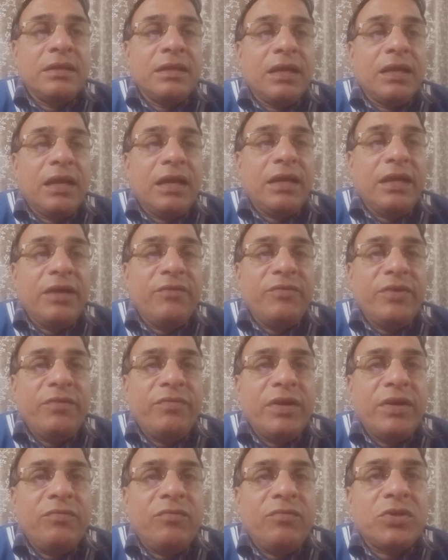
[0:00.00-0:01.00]
and
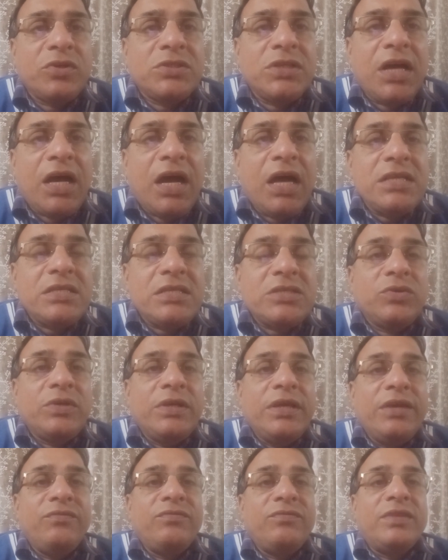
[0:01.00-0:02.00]
everyone was asked to
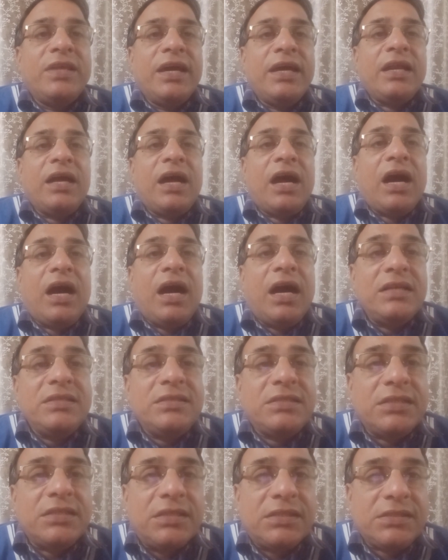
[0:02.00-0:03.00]
give their
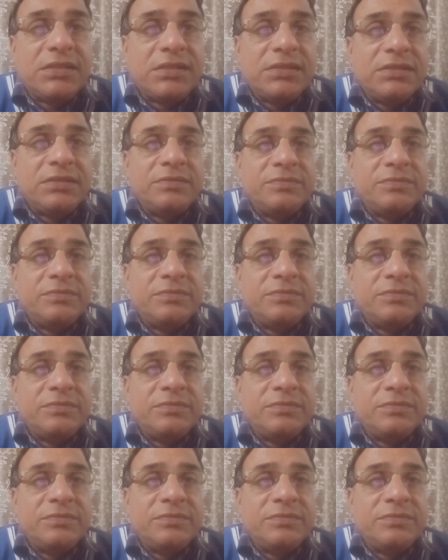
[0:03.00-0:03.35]
answers